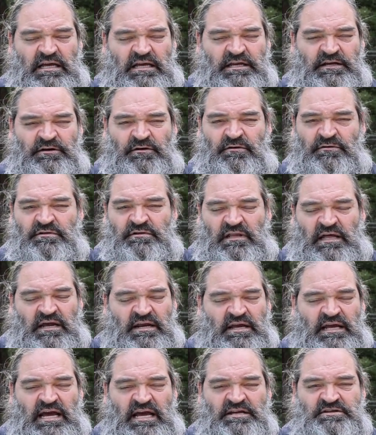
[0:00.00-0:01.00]
A lot
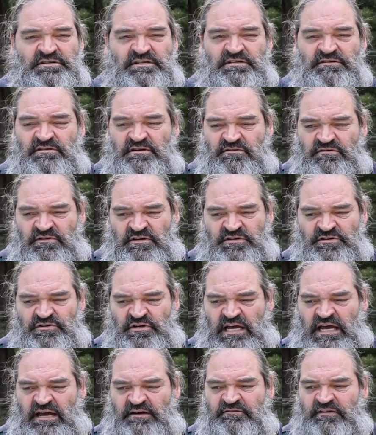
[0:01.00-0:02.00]
of guys
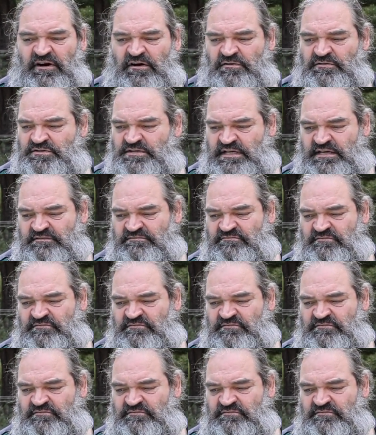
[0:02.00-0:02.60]
should have arrows that